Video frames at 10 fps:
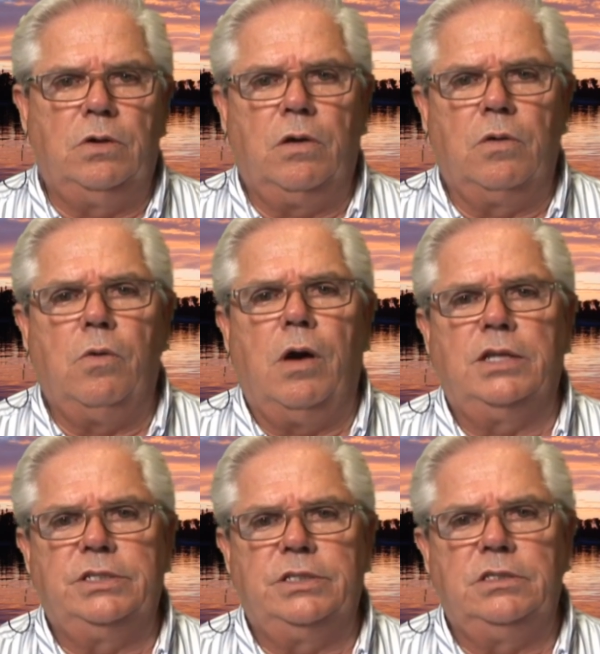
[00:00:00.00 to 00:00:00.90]
show or
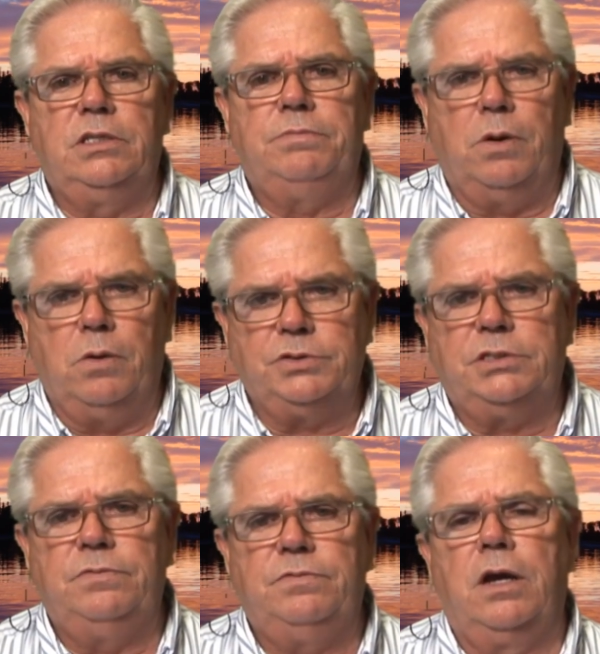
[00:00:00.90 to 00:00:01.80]
watch it in the
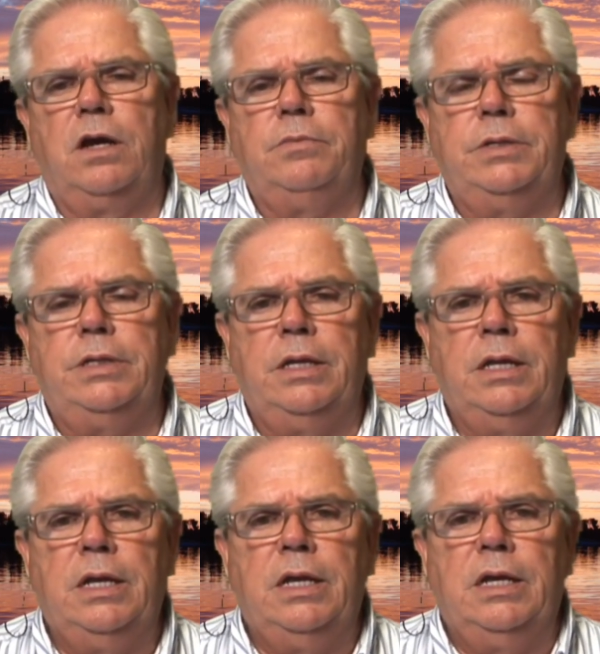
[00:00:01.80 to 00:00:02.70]
post environment,
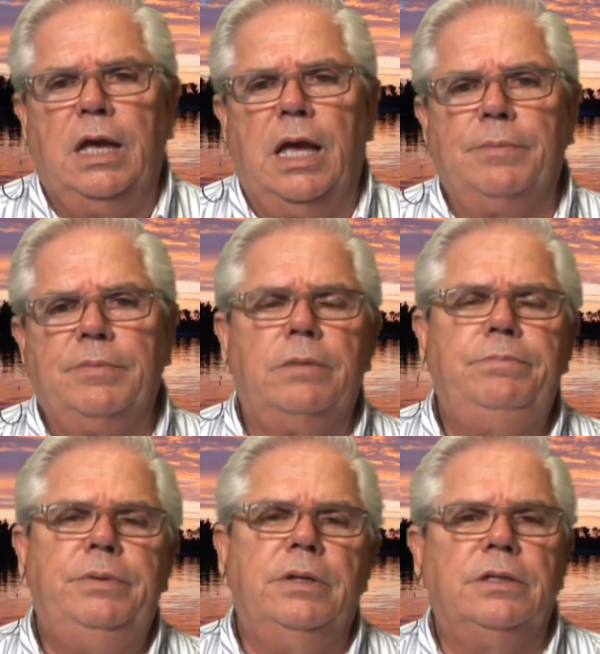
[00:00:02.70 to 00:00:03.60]
I'm going
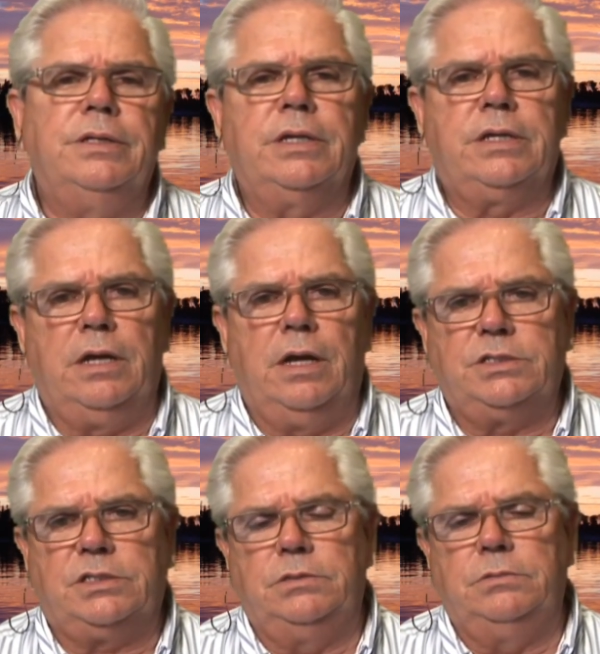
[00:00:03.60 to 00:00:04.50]
to build a
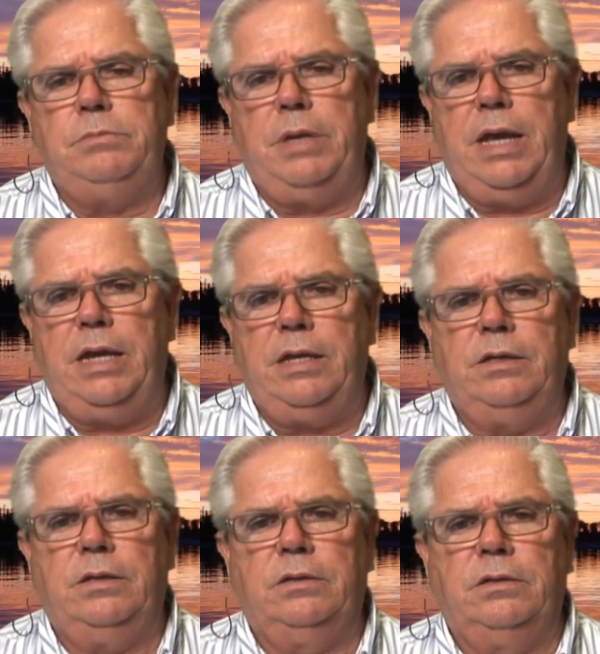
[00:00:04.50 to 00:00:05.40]

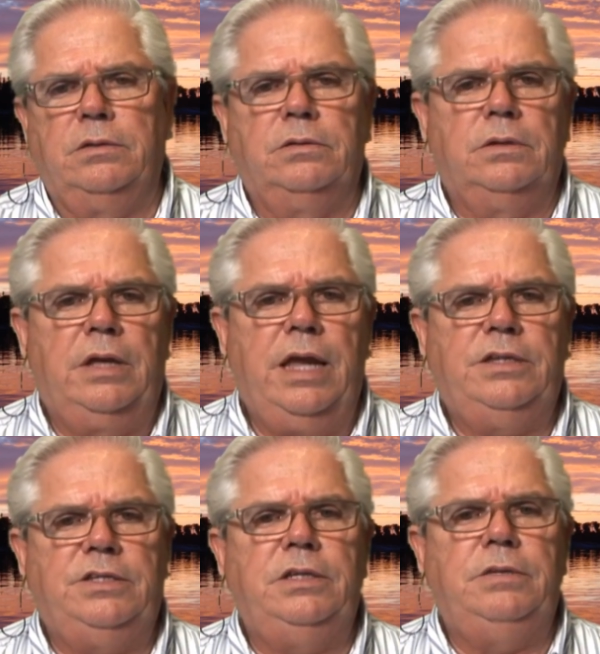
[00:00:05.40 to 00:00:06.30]
custom-made
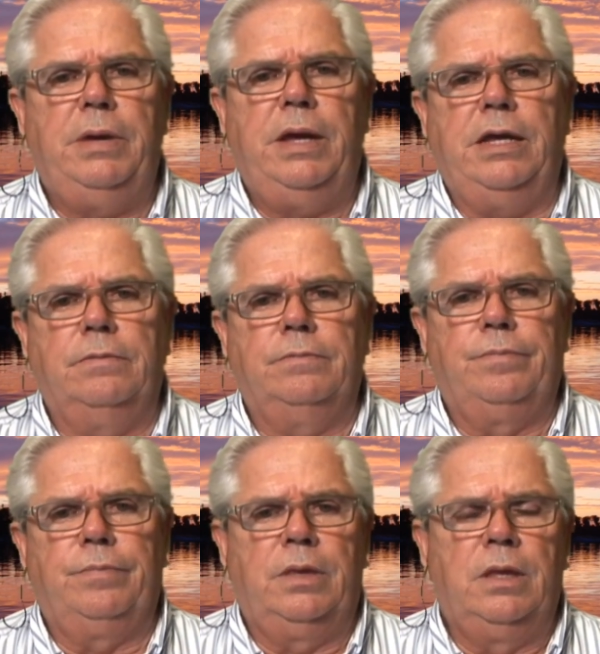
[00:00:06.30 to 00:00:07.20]
18 bait.
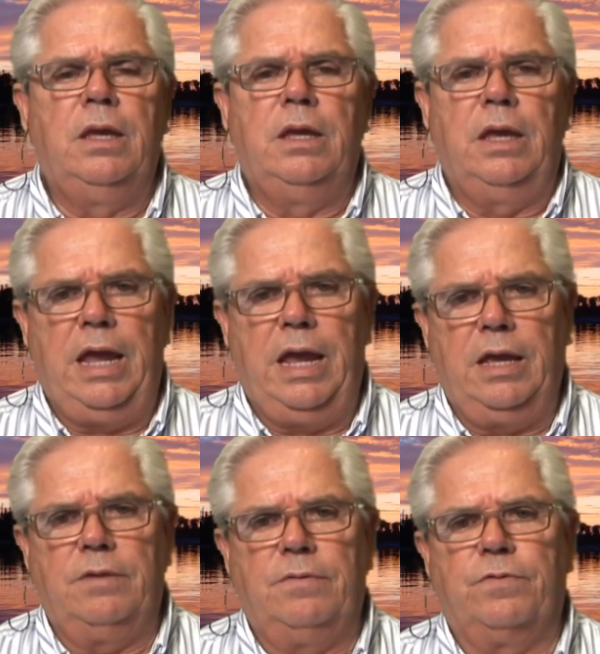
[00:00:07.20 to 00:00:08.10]

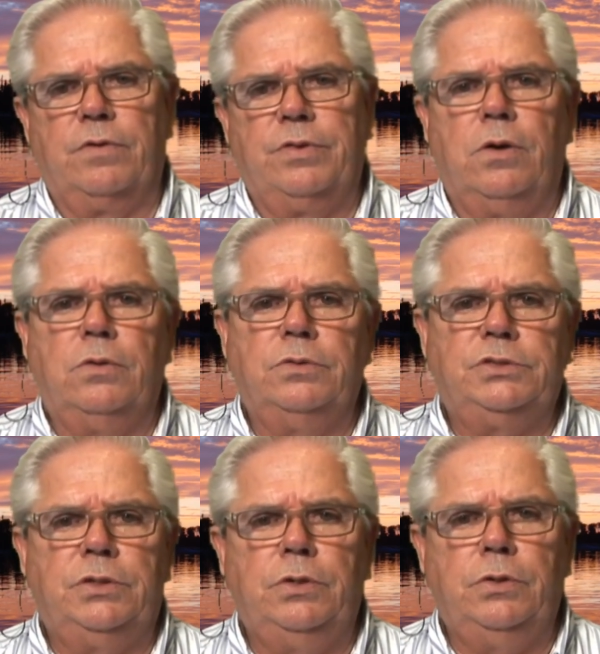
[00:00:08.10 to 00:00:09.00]
And for
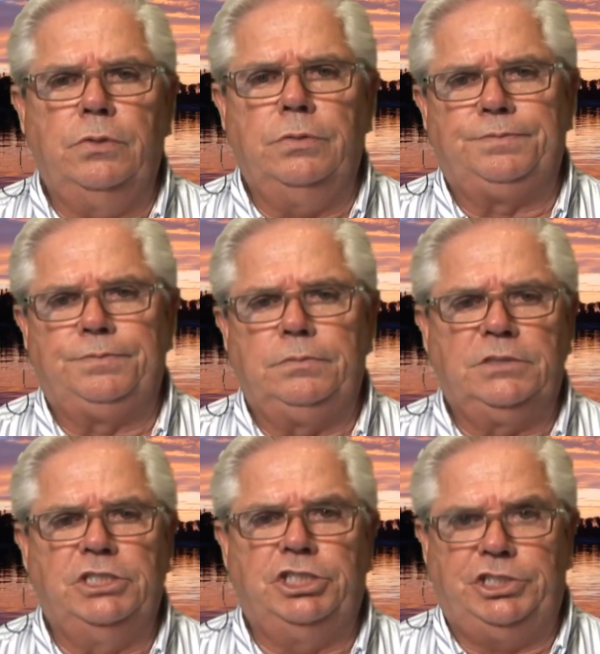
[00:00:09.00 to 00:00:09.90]
those who
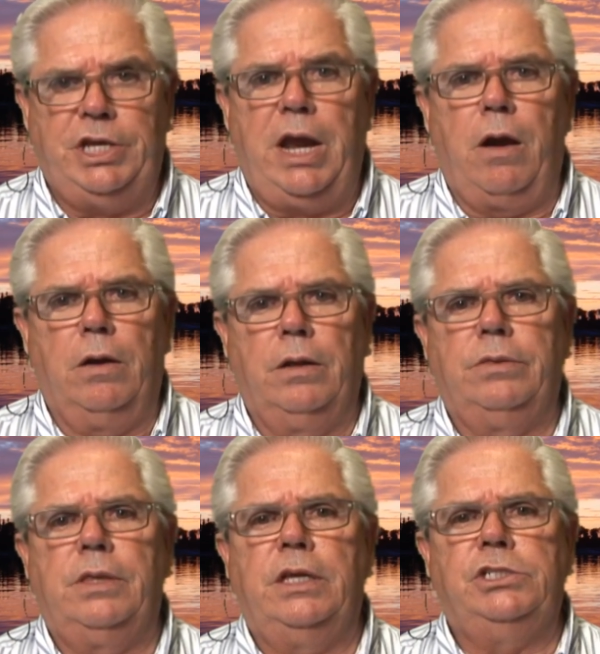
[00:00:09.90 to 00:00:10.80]
share,
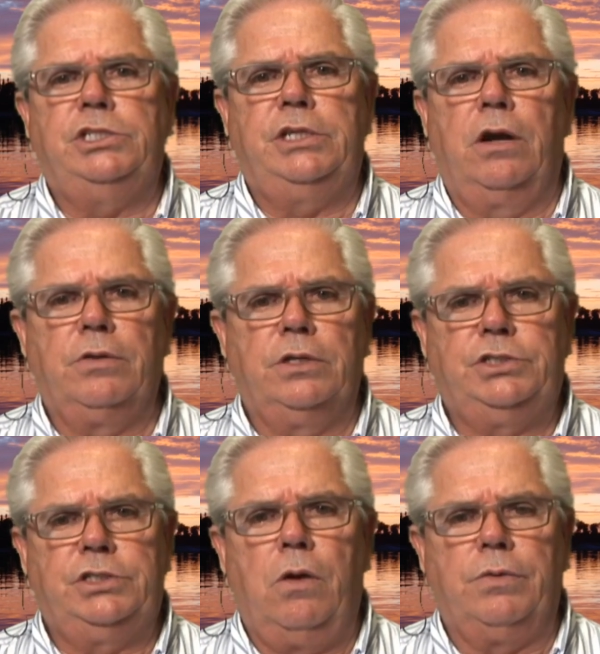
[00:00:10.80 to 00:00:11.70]
they share the
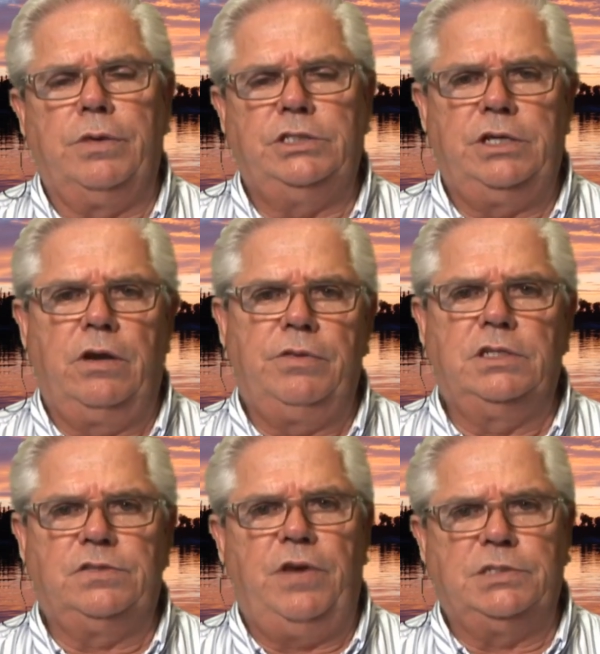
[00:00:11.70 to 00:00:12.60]
show, they share
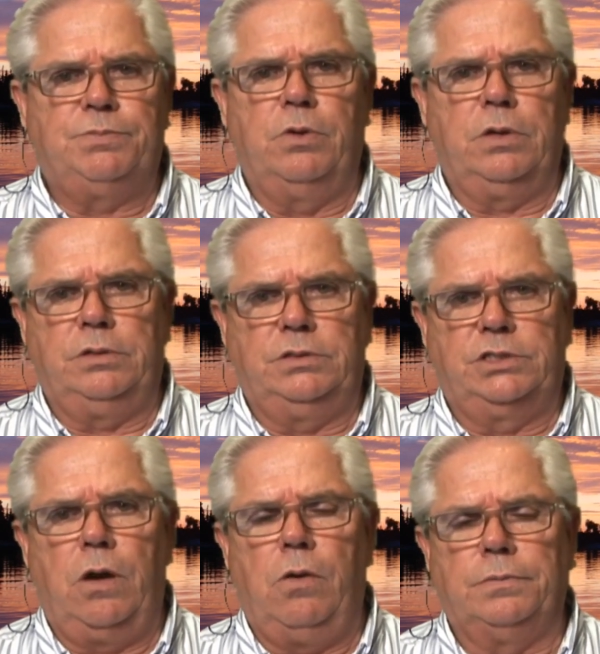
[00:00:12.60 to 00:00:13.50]
this Facebook
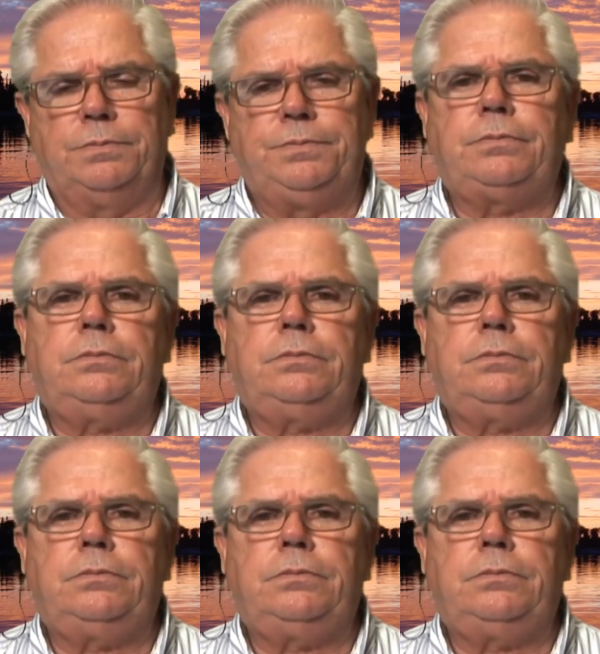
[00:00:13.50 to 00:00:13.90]
show,